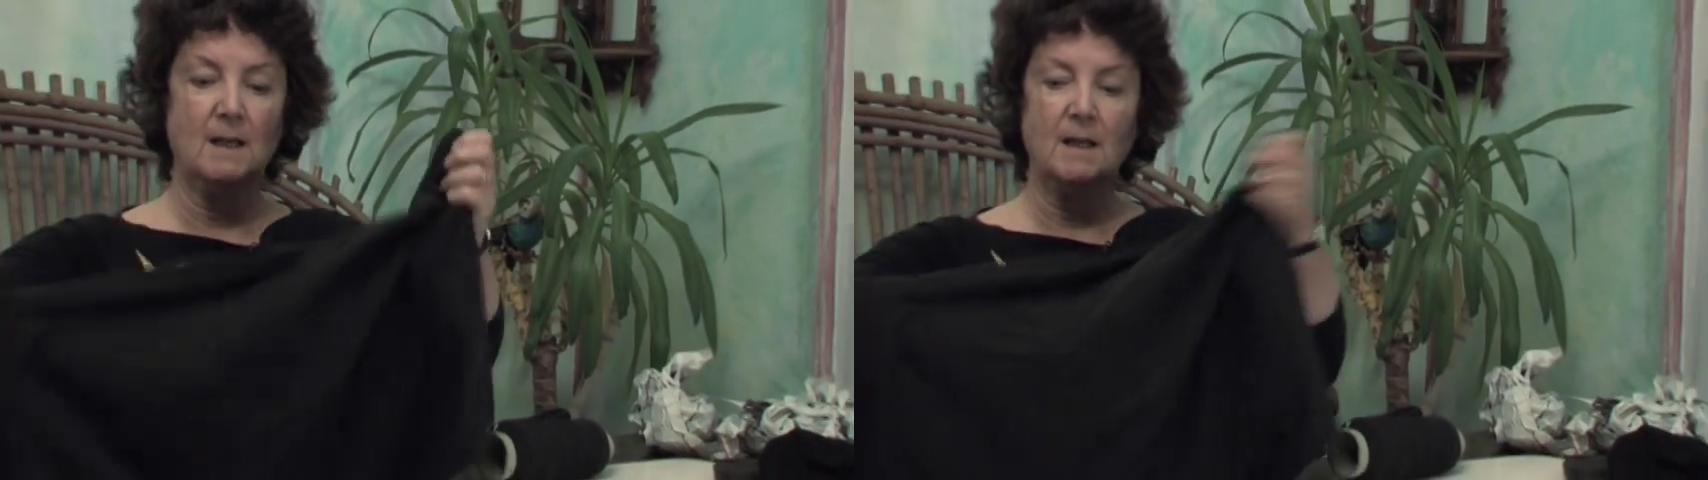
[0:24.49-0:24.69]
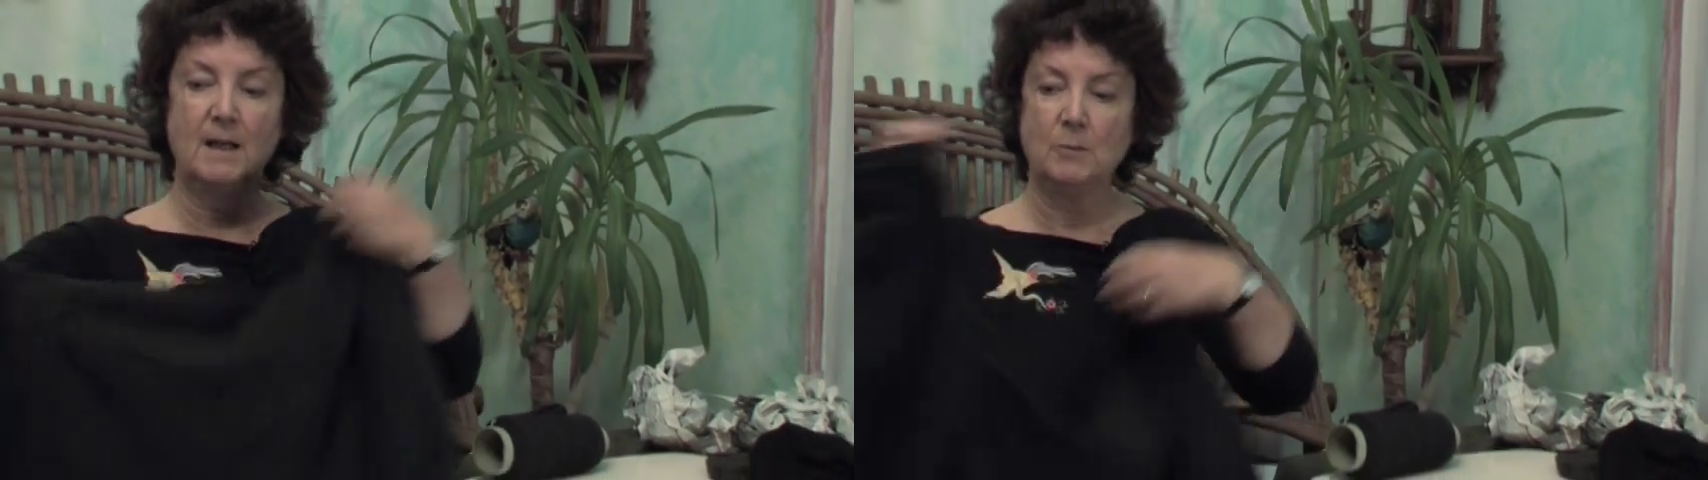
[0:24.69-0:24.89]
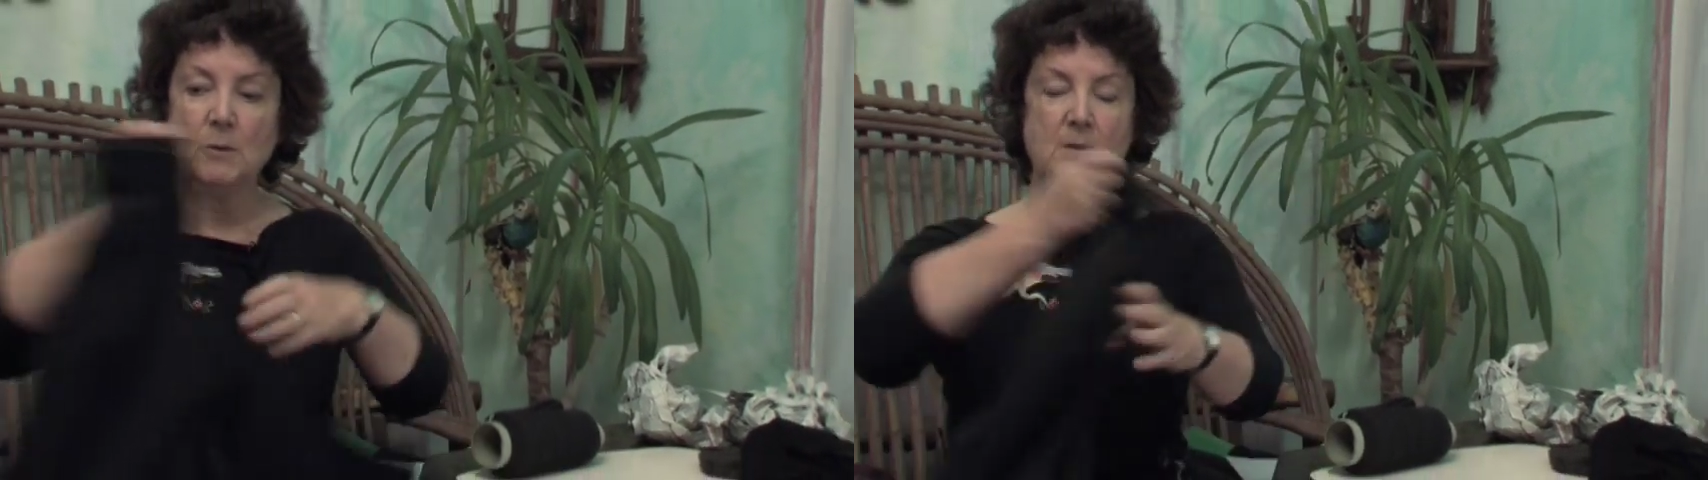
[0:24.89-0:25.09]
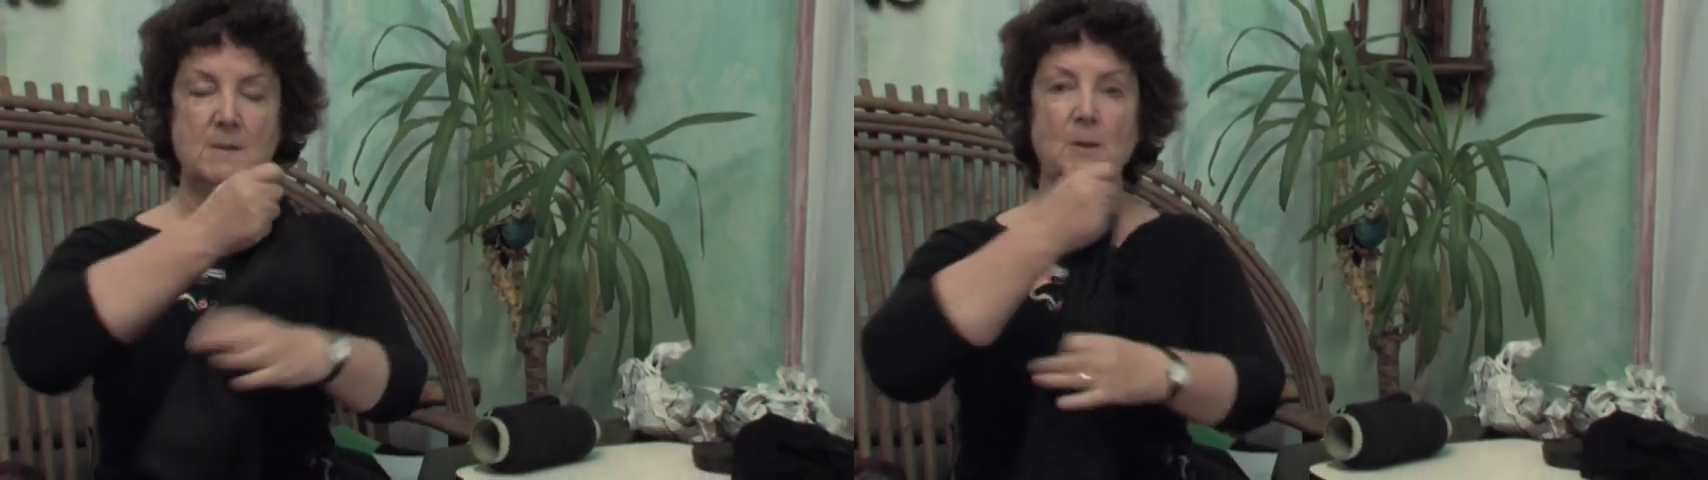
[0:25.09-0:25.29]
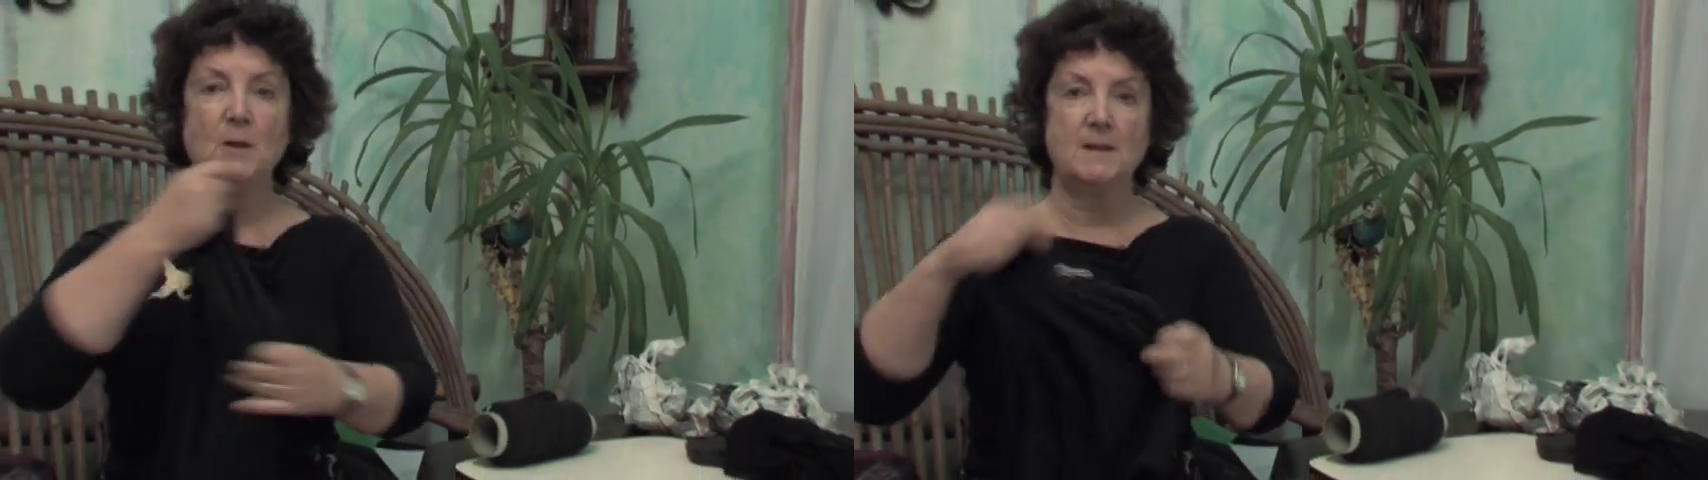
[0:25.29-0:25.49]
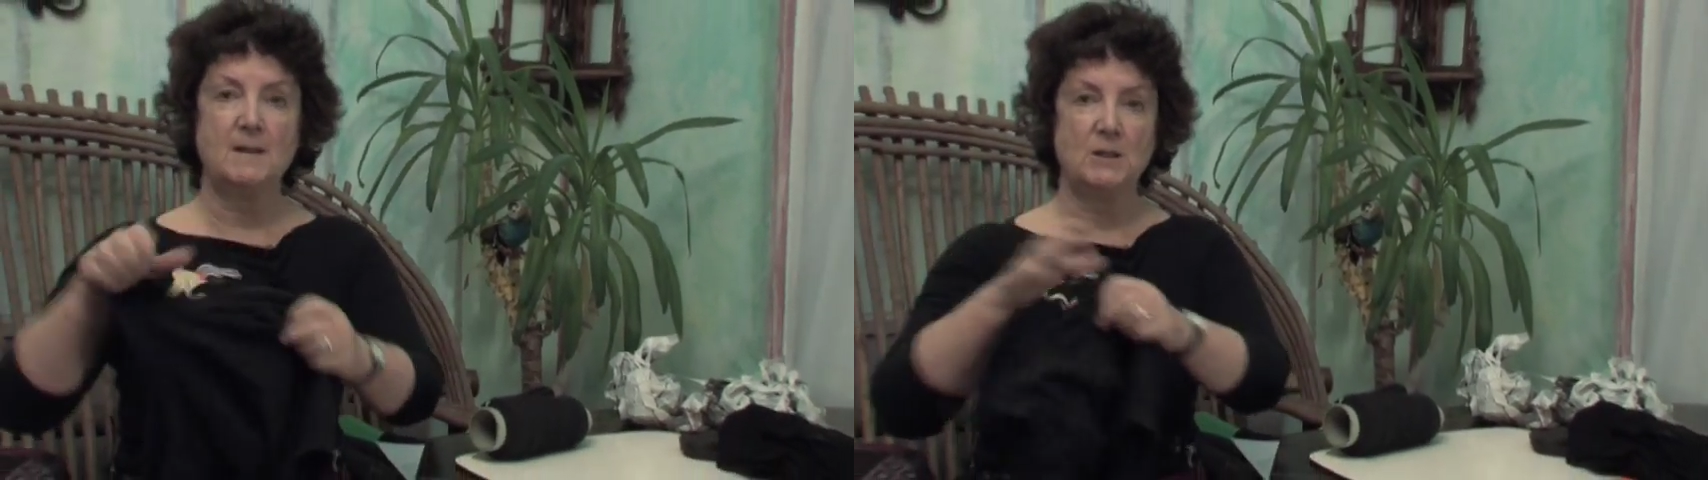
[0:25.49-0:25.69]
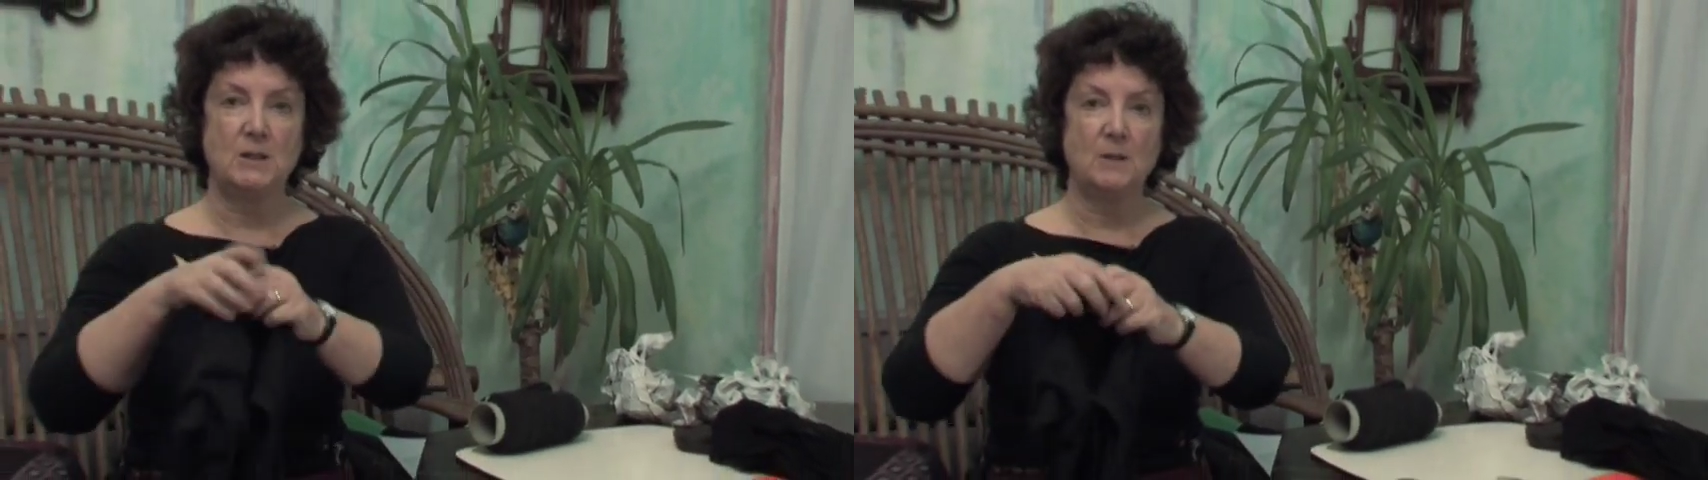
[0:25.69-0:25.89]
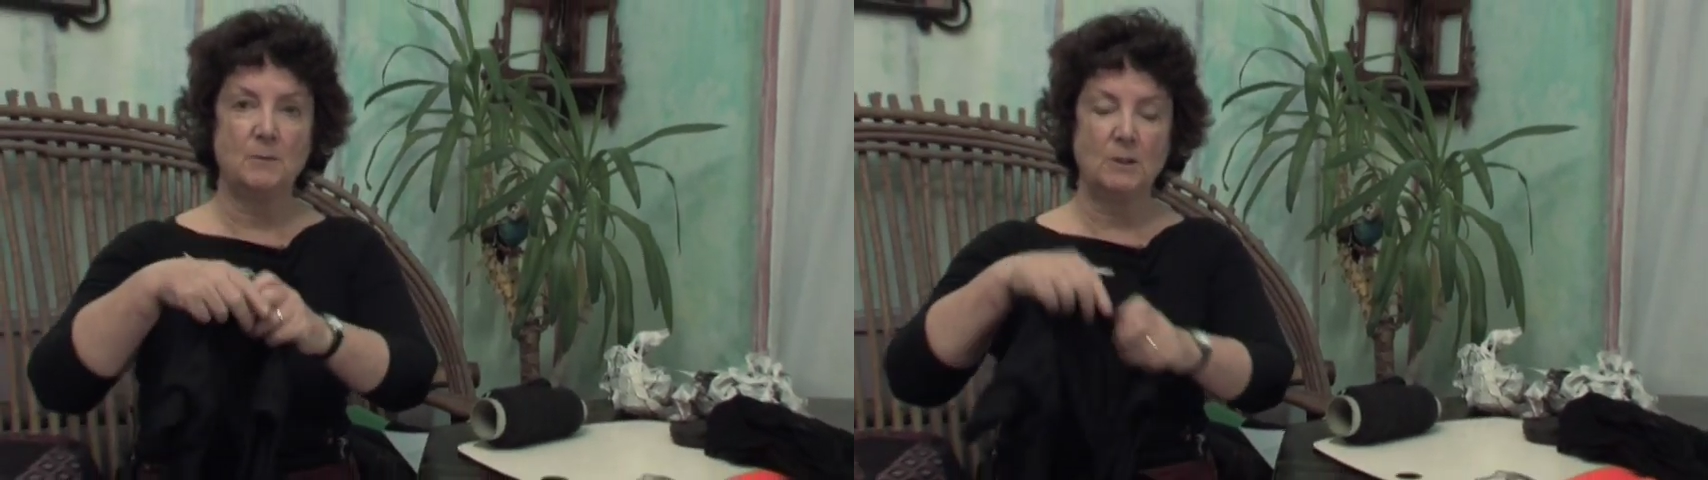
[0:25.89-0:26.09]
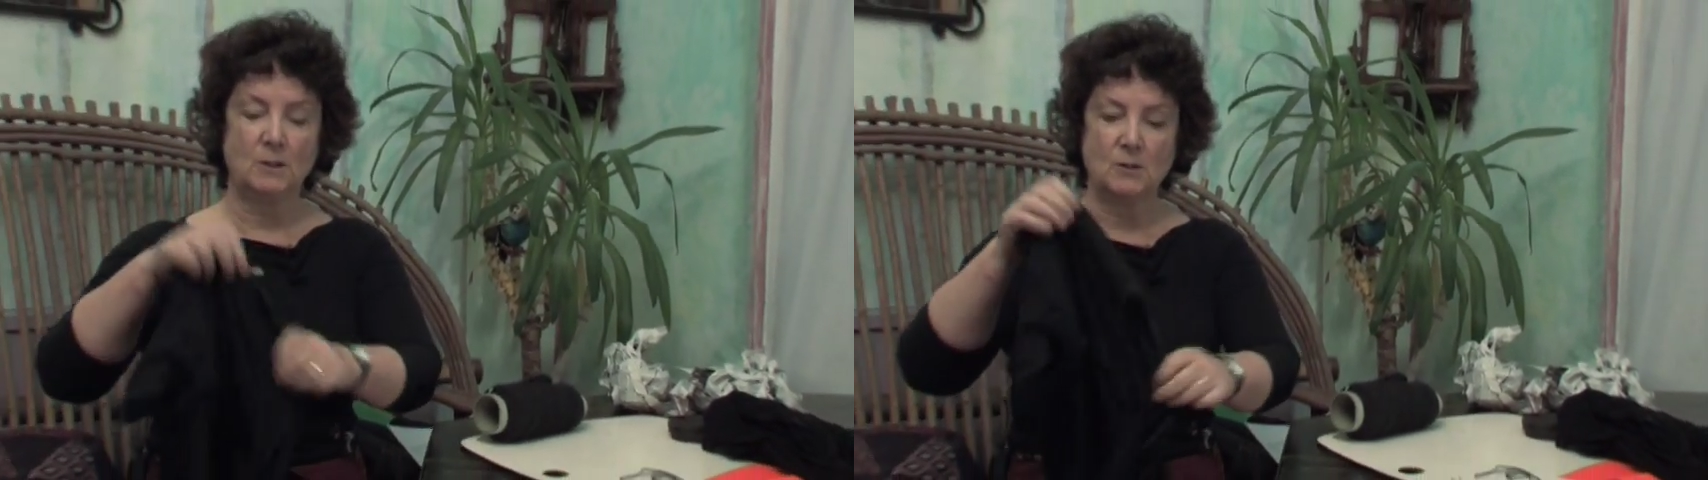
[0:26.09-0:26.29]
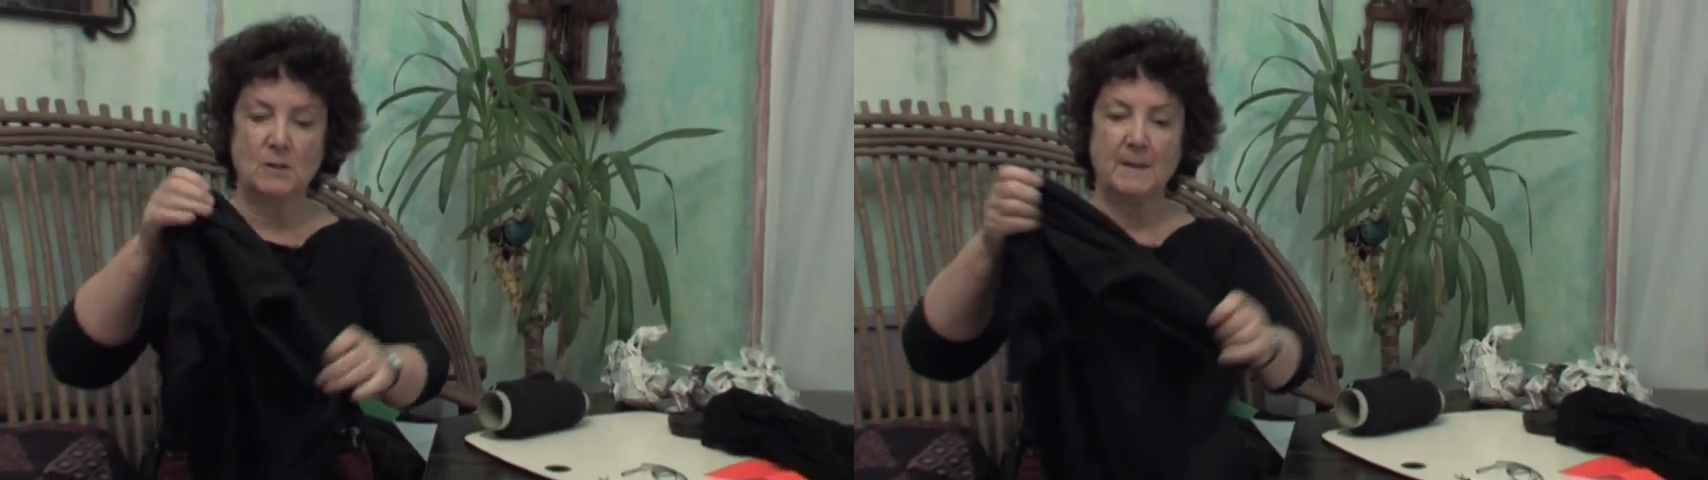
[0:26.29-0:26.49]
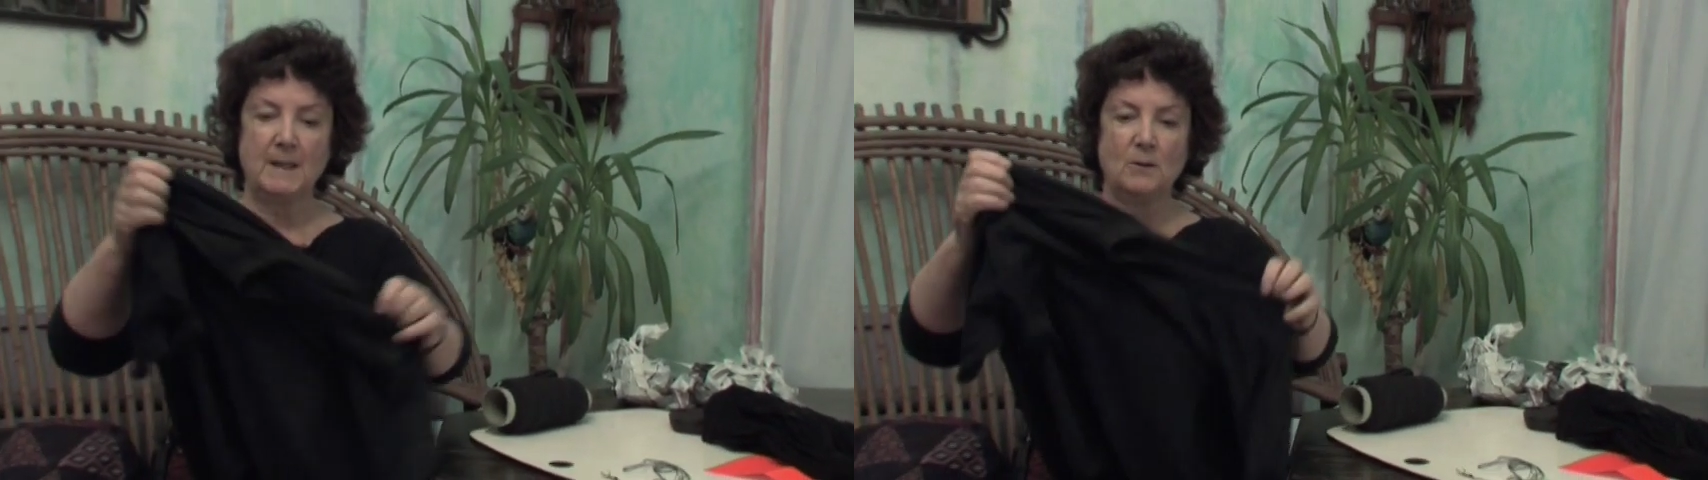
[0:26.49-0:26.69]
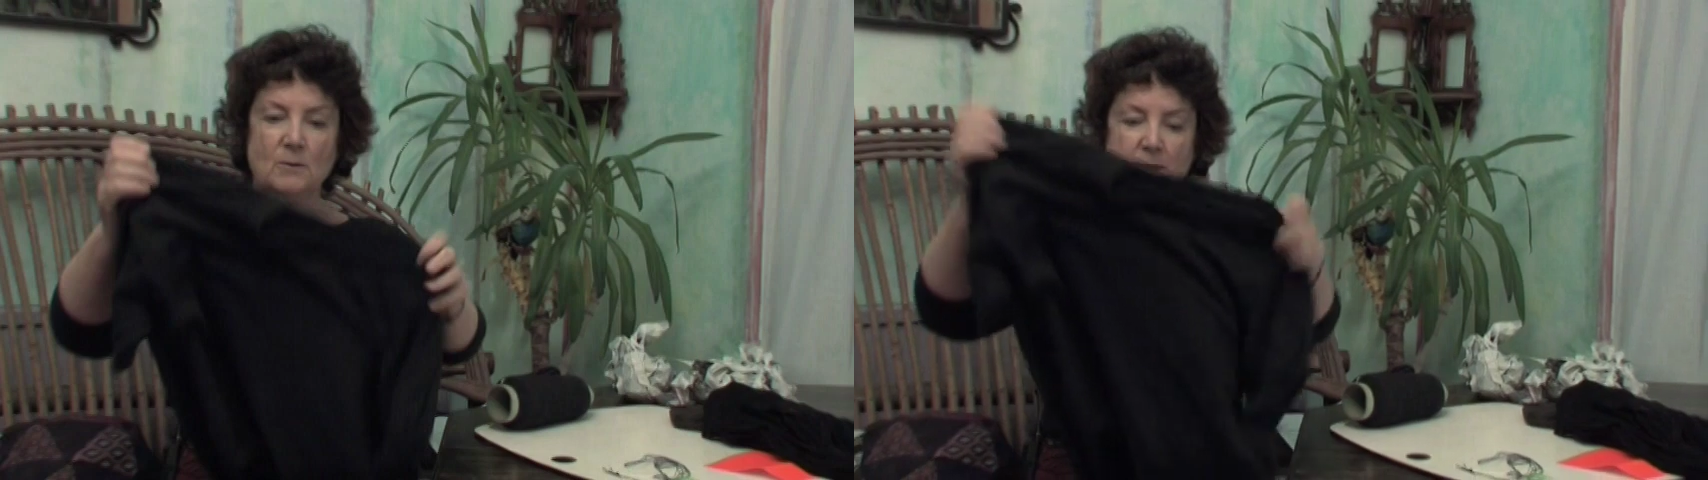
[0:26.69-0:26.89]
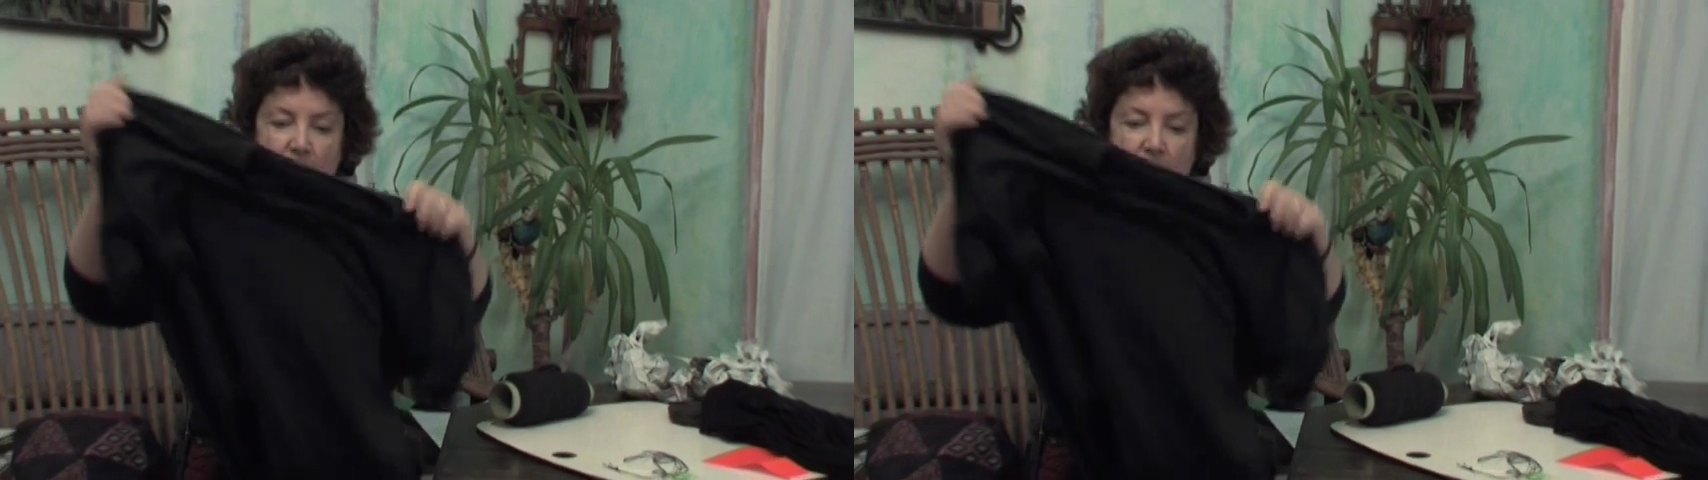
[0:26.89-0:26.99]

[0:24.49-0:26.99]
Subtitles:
It won't spoil the t-shirt, we're not going to make holes